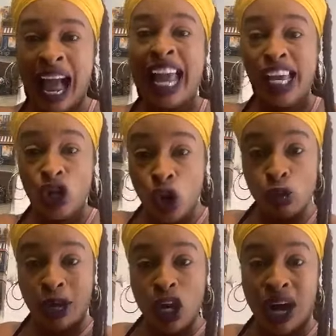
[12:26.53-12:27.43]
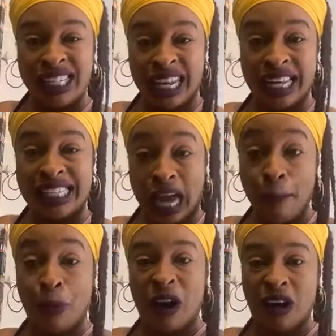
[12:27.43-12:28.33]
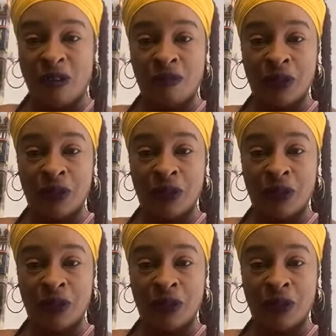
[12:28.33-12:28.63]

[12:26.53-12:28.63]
I can use one of y'all as an example.